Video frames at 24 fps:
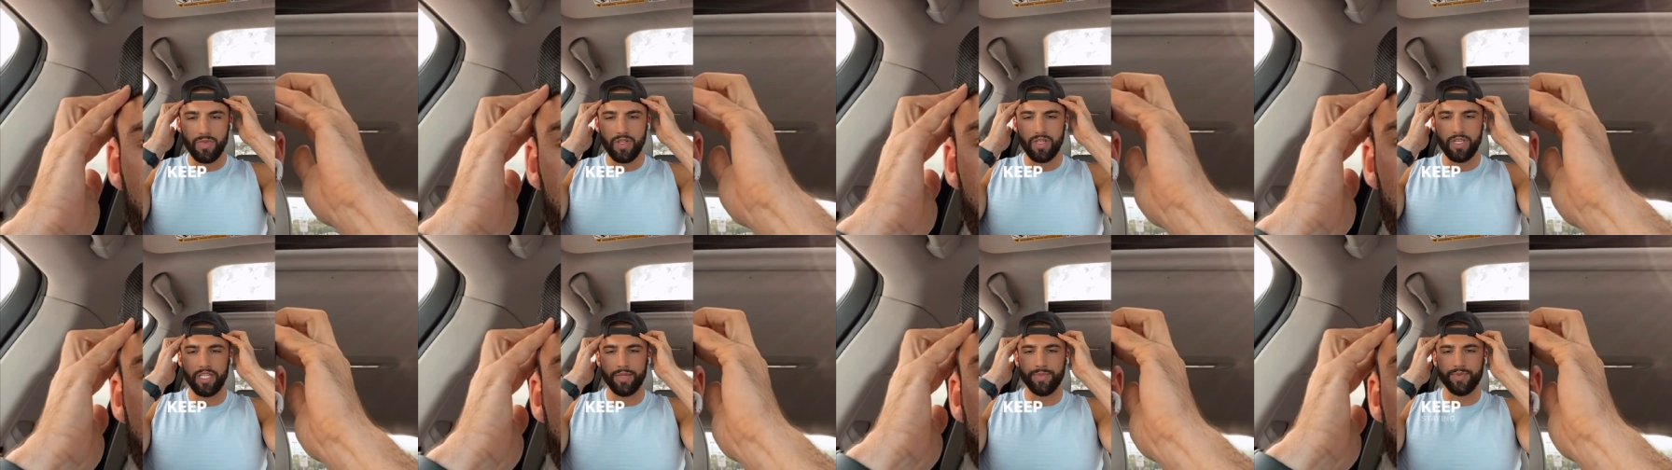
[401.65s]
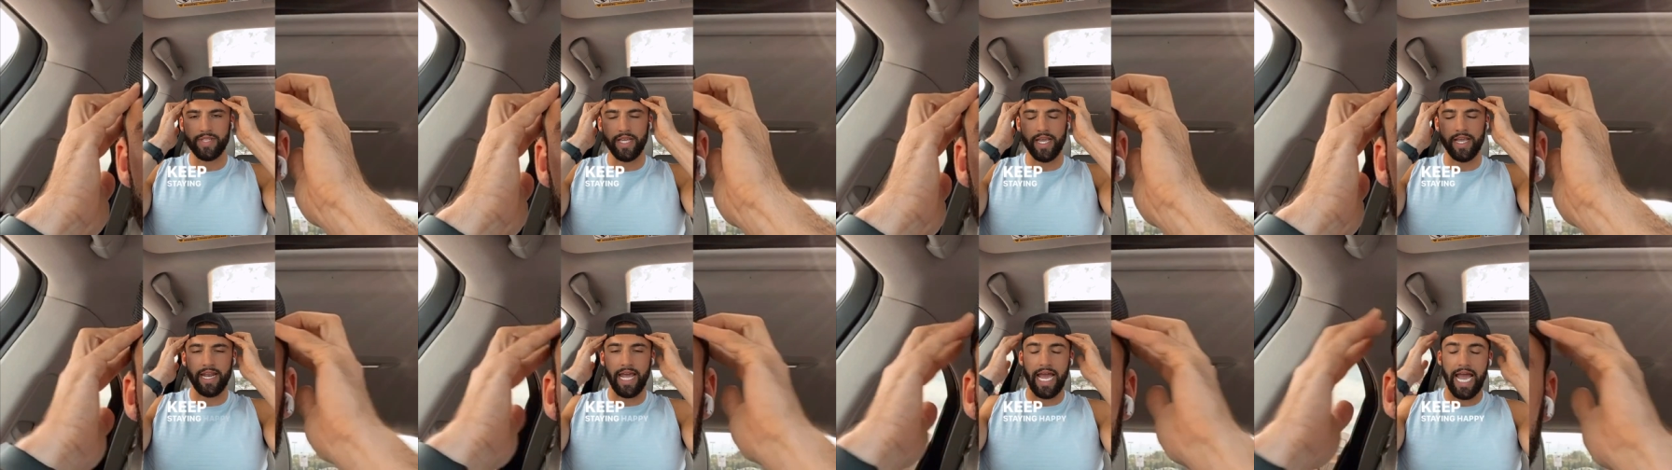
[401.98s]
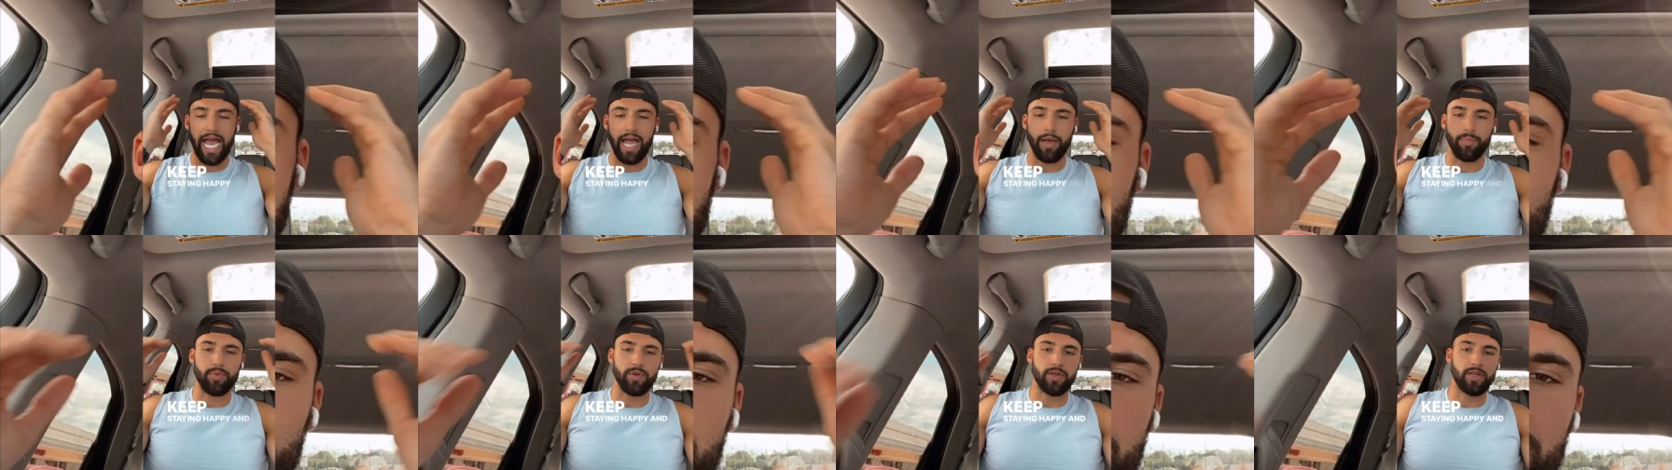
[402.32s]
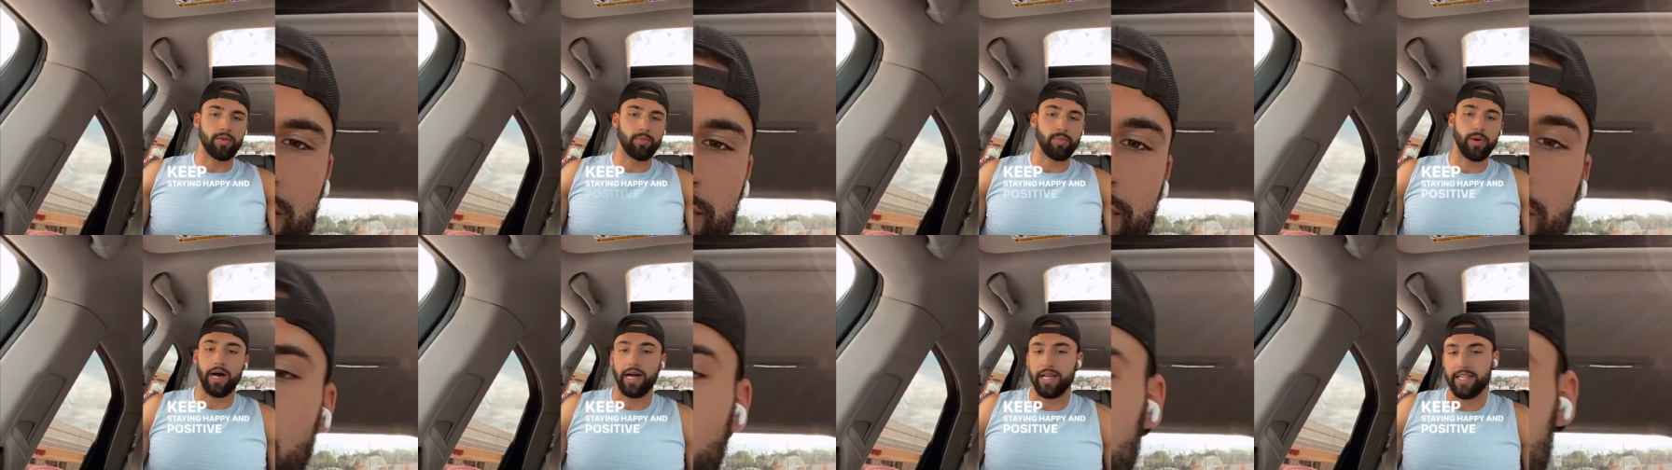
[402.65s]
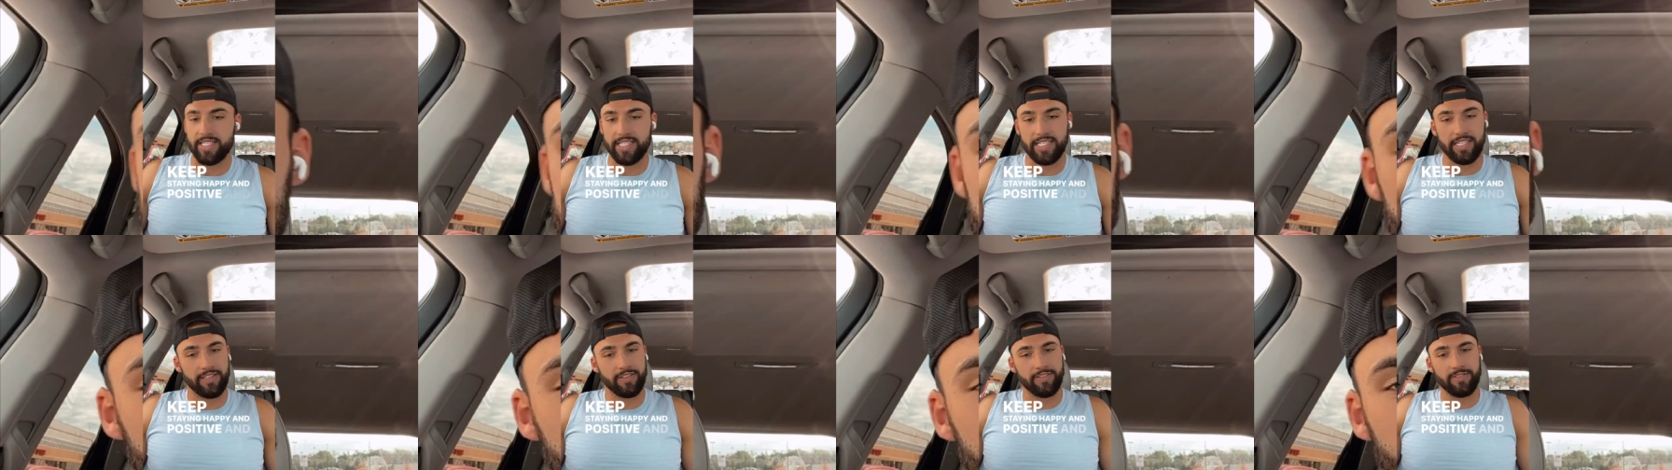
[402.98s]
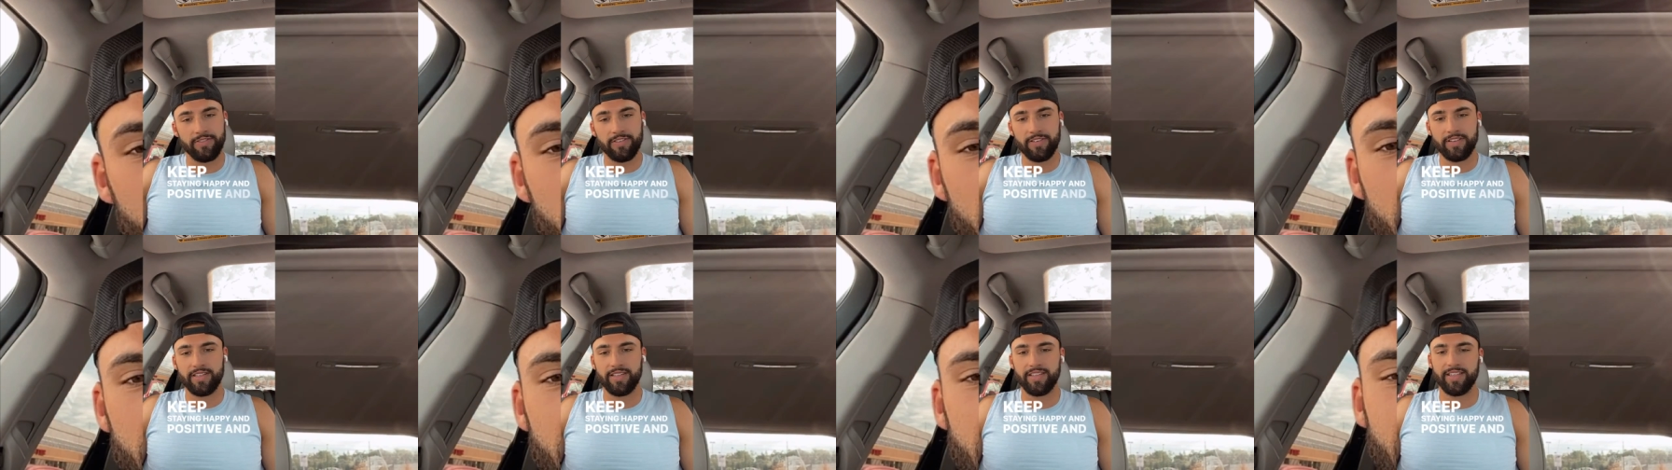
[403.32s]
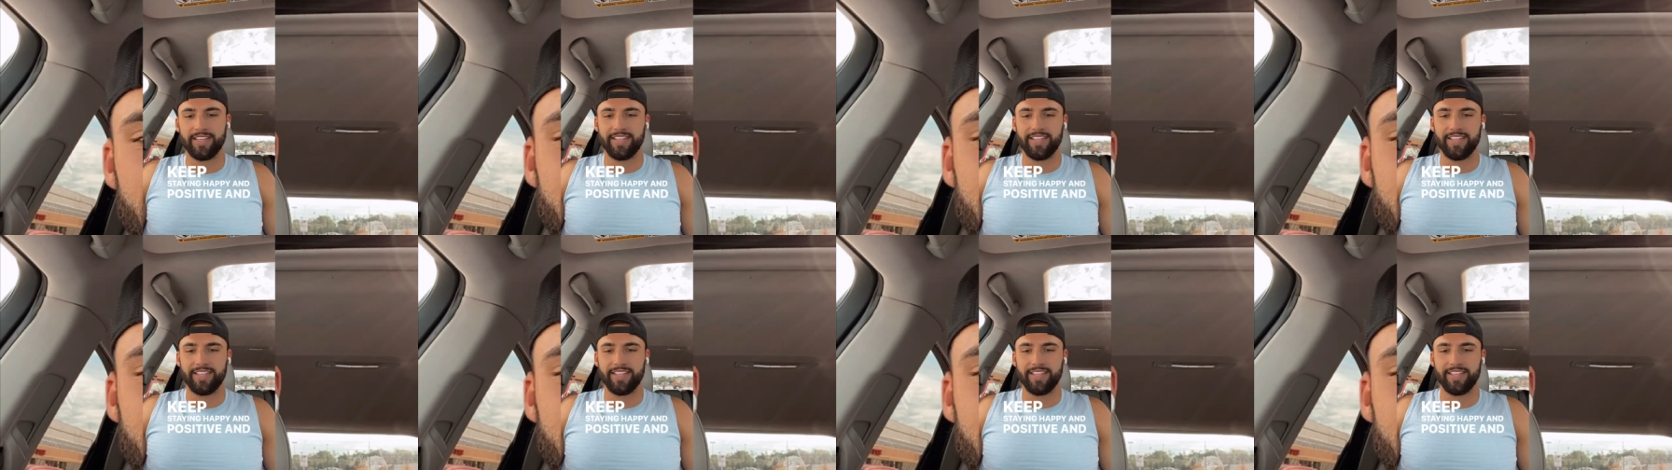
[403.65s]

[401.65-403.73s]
keep staying happy and positive,